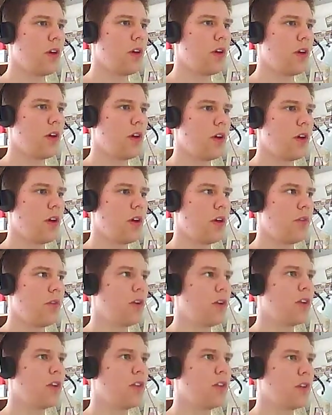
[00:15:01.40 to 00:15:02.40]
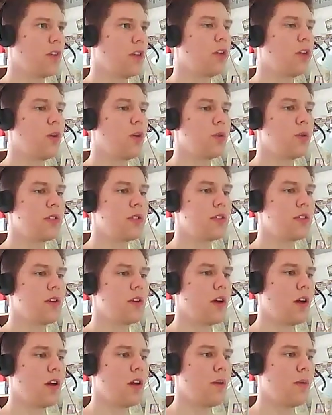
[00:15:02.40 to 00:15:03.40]
uh, one of the nodes
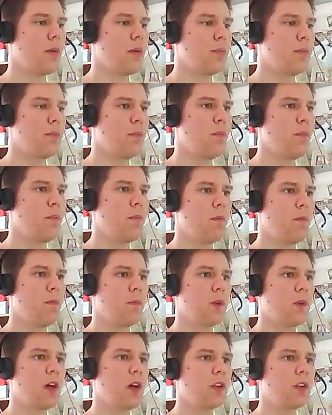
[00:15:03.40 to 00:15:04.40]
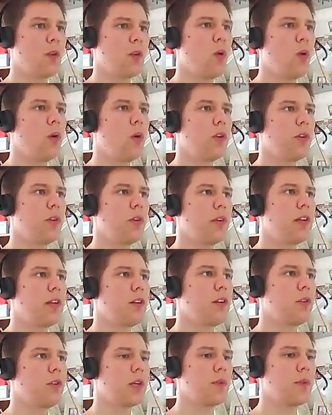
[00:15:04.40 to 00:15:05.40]
uh, mm, got all the
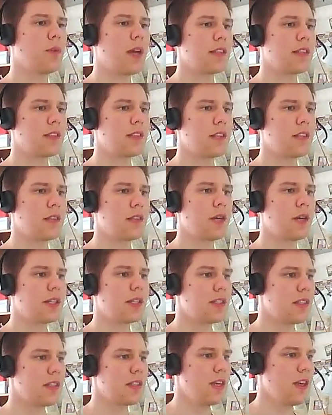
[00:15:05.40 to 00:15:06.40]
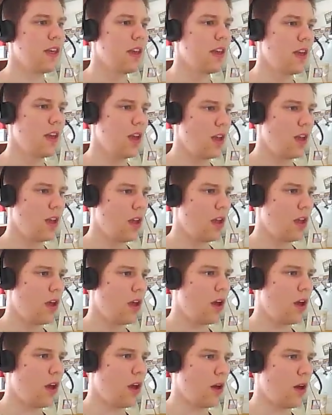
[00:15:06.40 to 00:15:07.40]
real requests, as you can see.
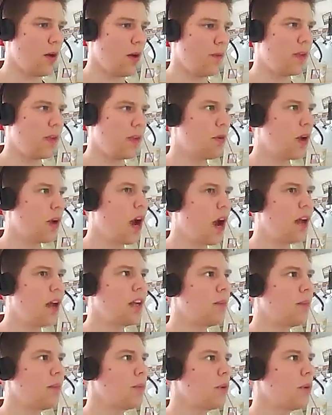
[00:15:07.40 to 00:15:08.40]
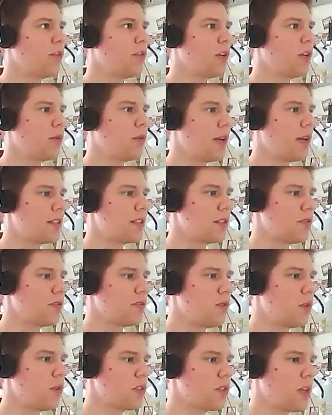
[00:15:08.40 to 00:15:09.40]
Um, there were a high number of requests
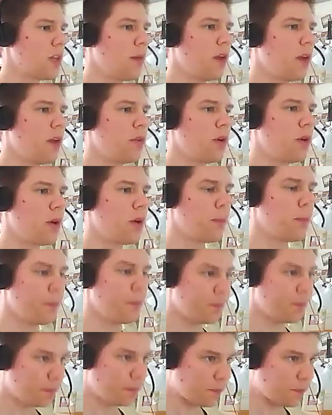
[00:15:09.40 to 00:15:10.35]
for some other